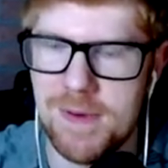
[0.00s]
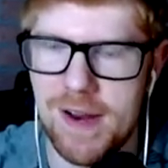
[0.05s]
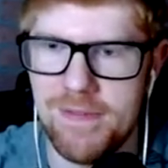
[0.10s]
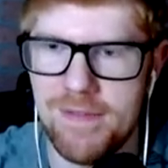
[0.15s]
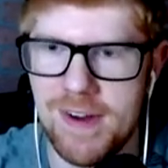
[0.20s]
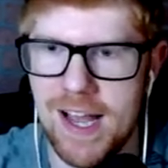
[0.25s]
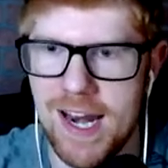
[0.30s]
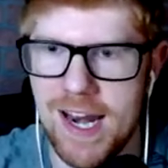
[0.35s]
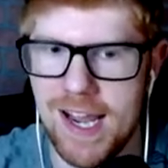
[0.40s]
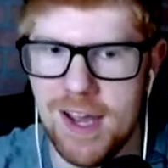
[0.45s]
but I
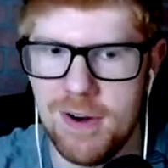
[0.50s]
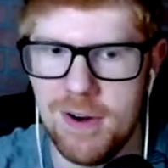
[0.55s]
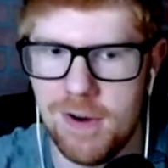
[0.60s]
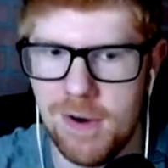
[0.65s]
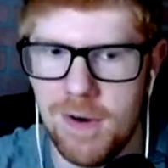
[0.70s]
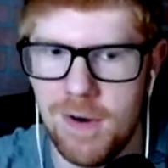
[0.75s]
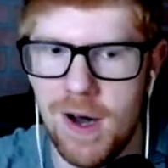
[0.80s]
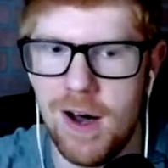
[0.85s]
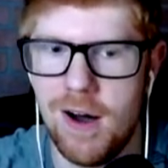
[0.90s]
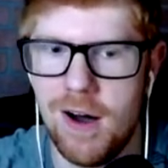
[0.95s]
forgot I gotta
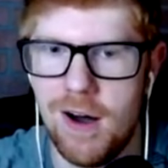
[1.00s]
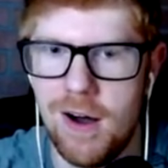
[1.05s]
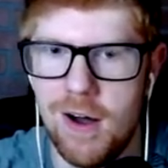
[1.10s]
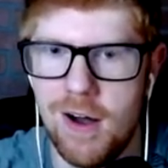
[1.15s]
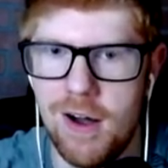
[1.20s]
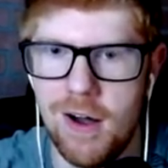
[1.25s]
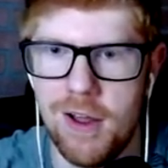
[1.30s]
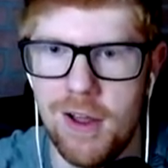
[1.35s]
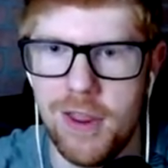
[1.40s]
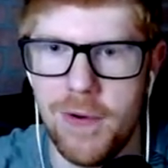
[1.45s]
go
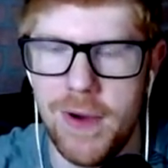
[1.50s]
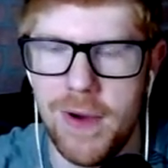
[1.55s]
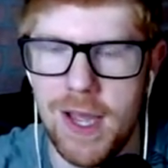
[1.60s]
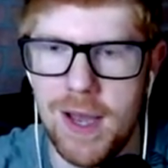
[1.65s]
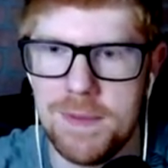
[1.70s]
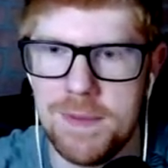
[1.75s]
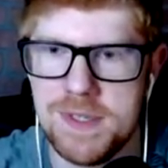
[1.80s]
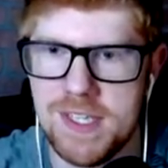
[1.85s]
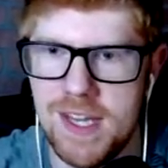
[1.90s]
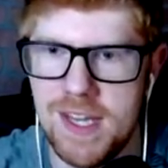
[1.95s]
all the way
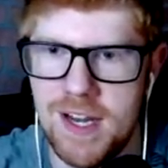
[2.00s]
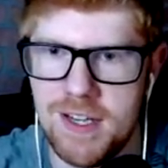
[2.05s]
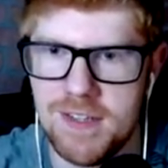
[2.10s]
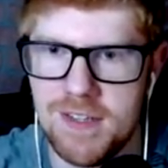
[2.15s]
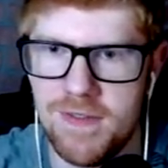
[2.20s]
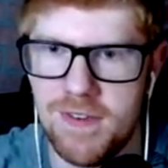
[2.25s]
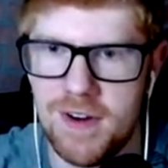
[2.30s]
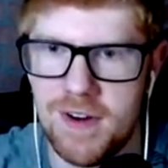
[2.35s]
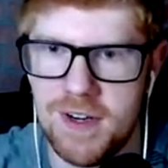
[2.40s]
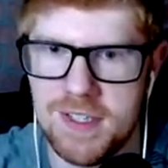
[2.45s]

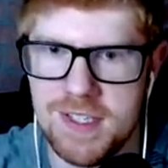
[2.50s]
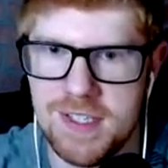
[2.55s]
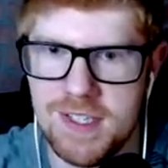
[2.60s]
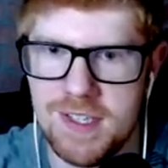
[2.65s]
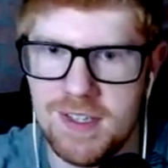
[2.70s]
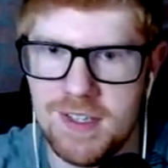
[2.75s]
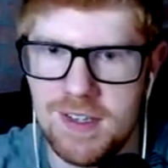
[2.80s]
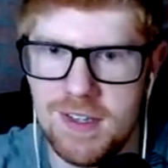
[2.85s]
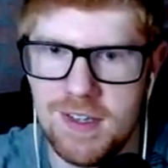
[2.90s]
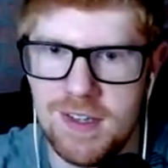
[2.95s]
upstairs
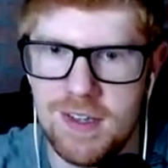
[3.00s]
first.